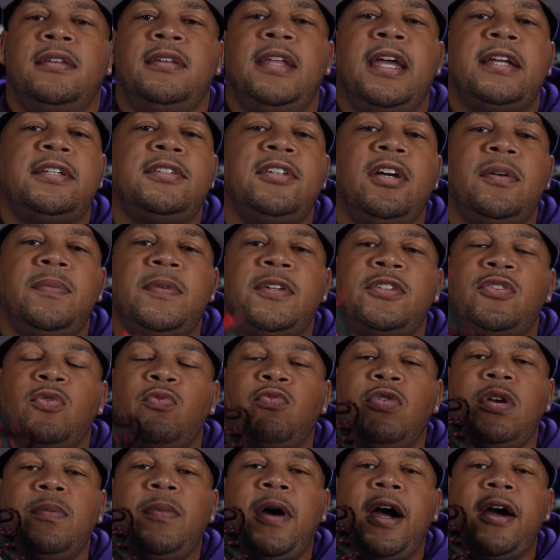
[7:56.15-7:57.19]
Next up is the
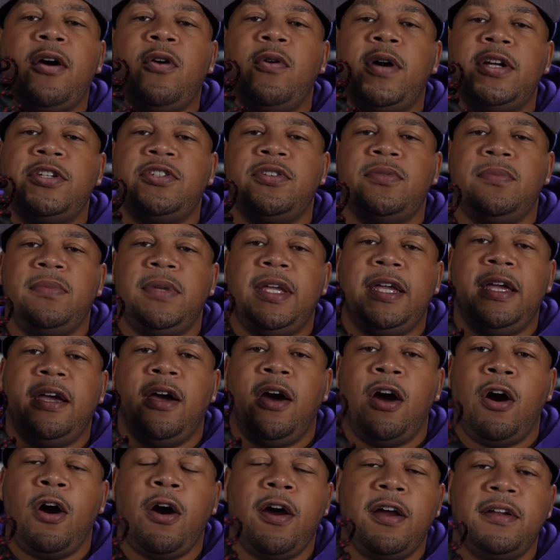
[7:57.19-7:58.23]
Reebok Question Mid
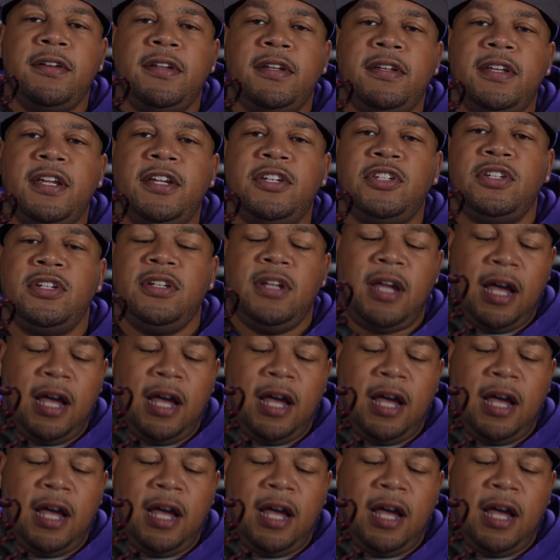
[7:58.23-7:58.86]
Harden edition.